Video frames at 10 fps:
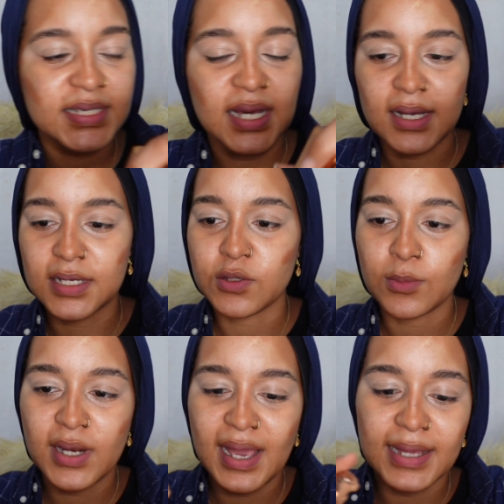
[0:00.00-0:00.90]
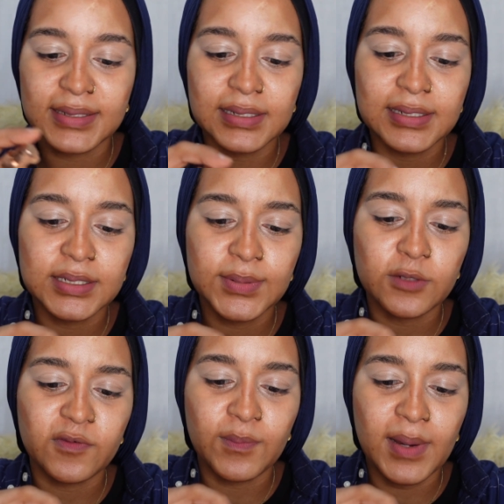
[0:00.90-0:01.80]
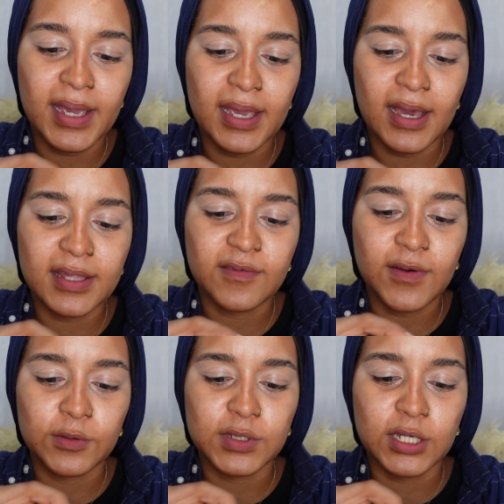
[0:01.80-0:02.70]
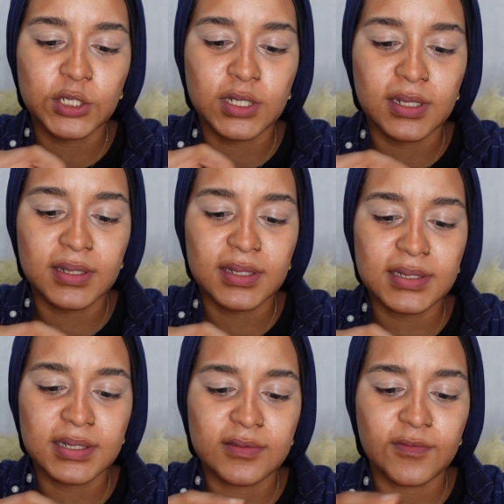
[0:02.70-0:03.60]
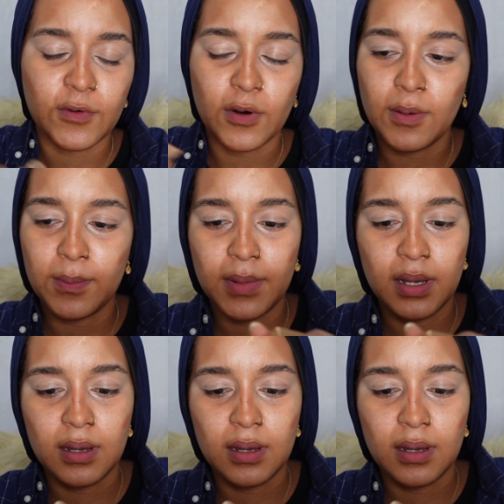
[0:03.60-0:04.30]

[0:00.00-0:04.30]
darker, so I'm going to add a little bit of my other foundation. This is from